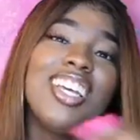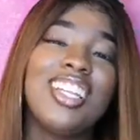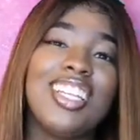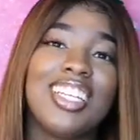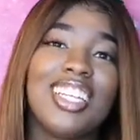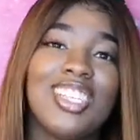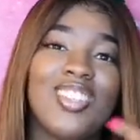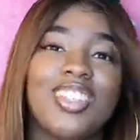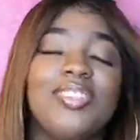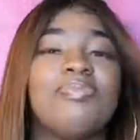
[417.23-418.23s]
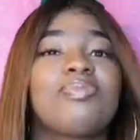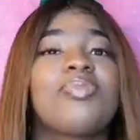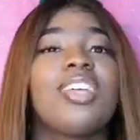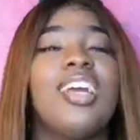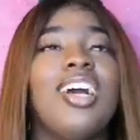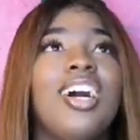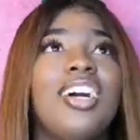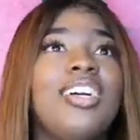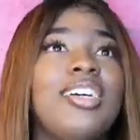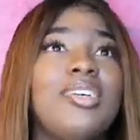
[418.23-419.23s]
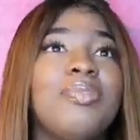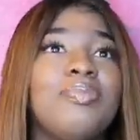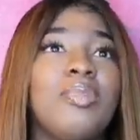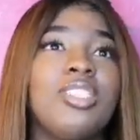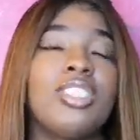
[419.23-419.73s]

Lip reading: And then that's when we